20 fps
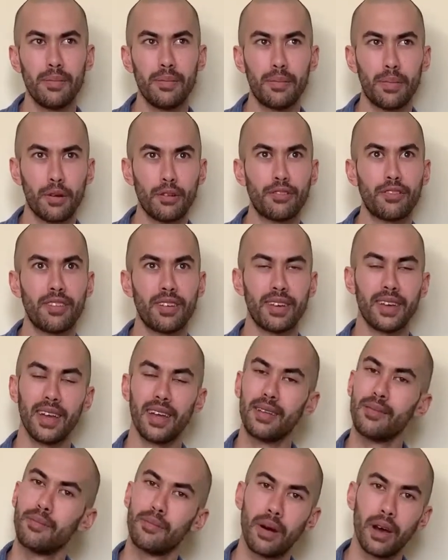burst
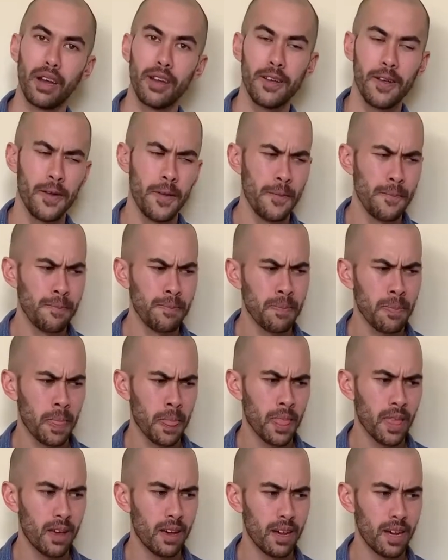again. But
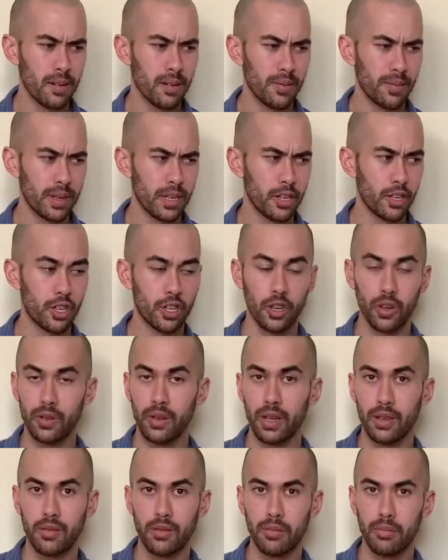I've been assured
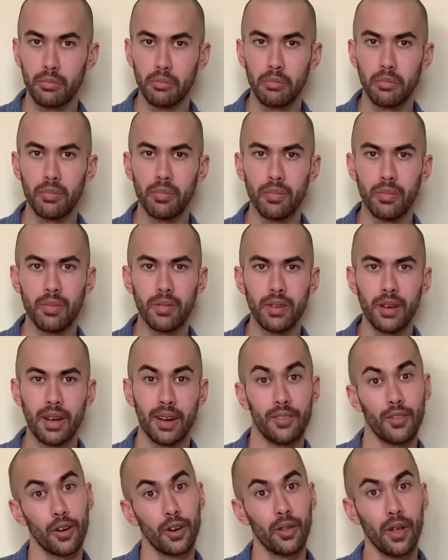that's not
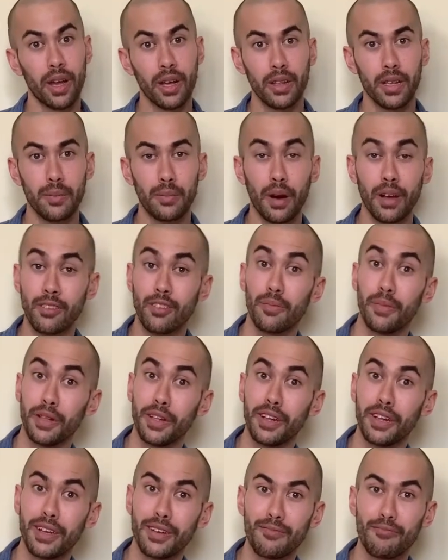a very likely
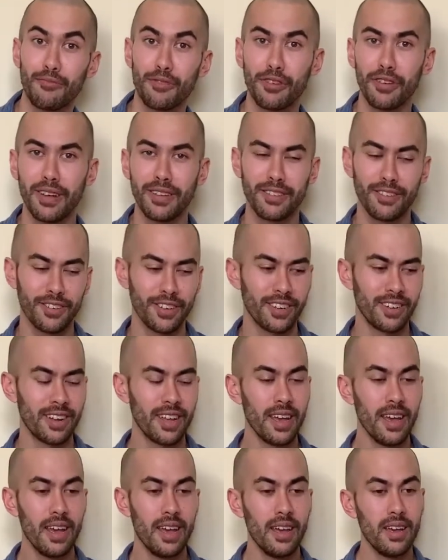possibility, so that's good.
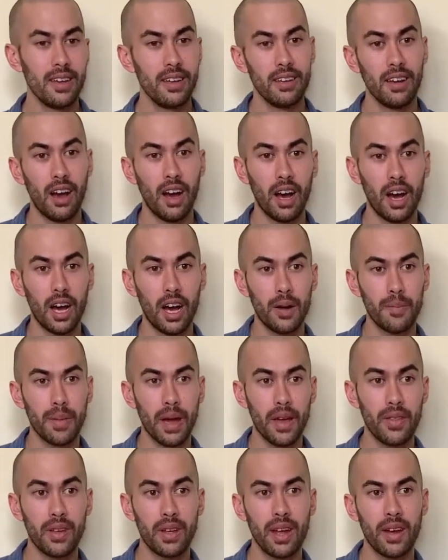
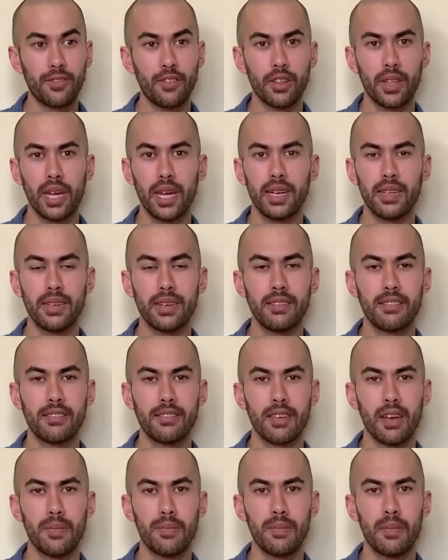And then after that, I did
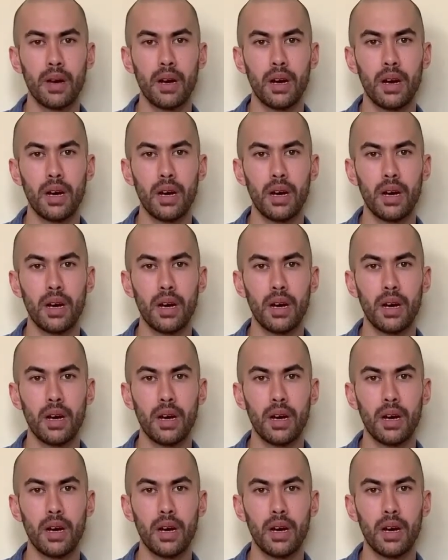some